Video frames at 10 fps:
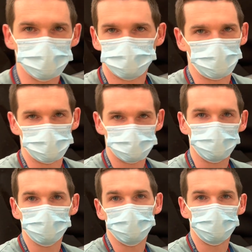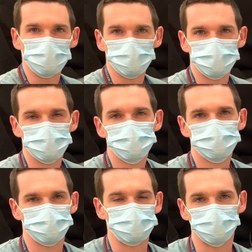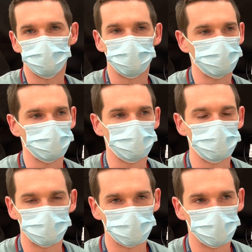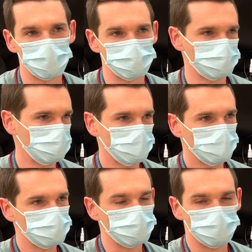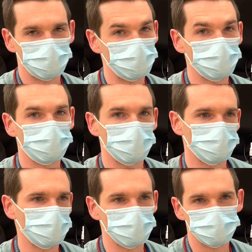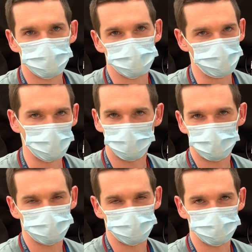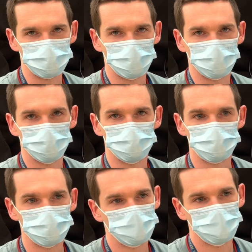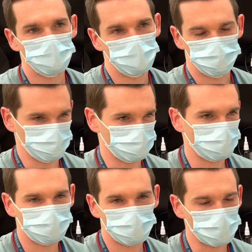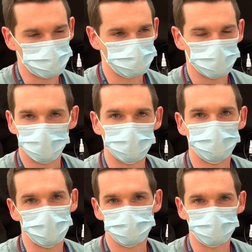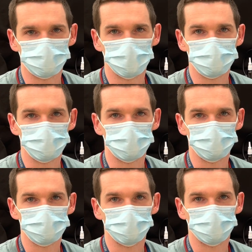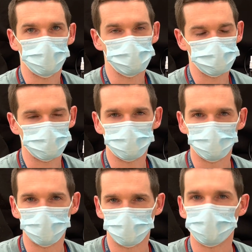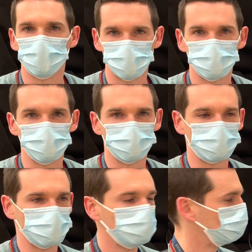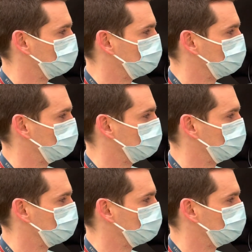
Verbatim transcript: as possible in your images, which will enable you to go to higher frame rates, smaller exposure times, capture like faster events and things like that. Just give you better quality overall.